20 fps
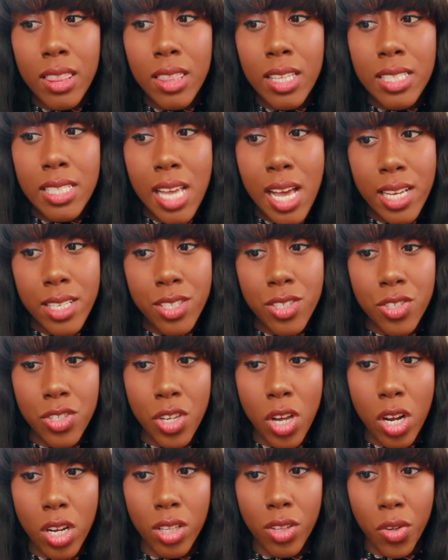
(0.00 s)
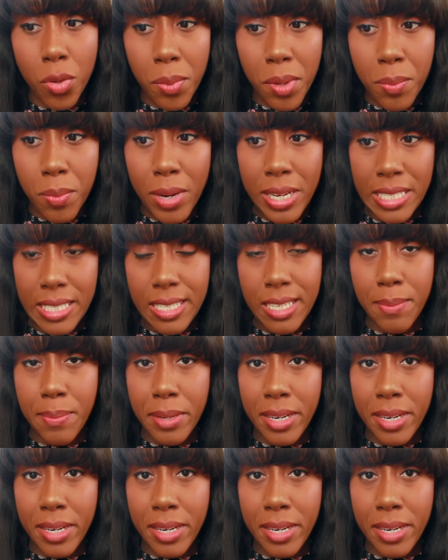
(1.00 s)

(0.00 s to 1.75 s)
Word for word: The tests are a little bit pricey,